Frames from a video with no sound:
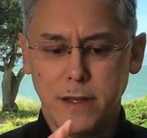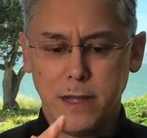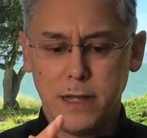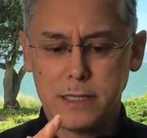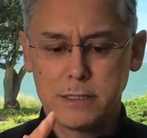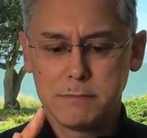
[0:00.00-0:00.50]

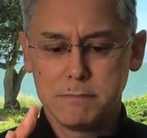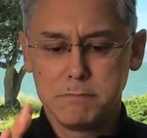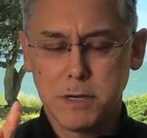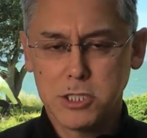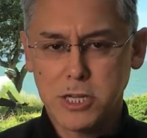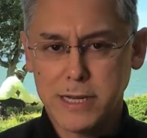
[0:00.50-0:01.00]
as
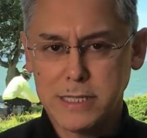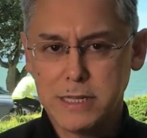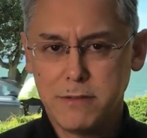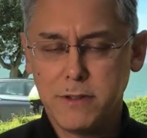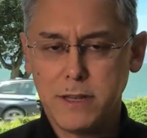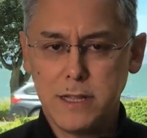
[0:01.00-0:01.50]
much
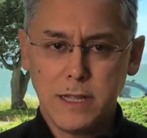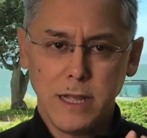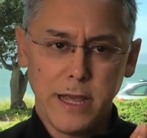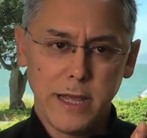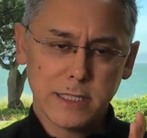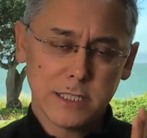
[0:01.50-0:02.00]
activity
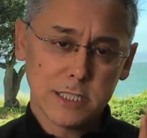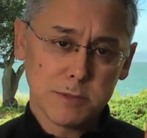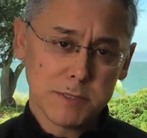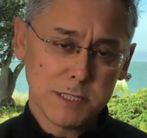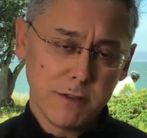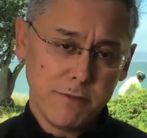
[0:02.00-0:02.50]
as the
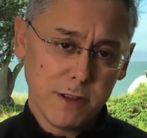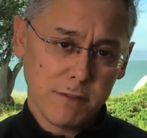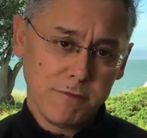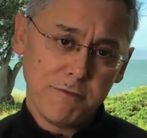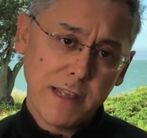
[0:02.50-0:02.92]
specific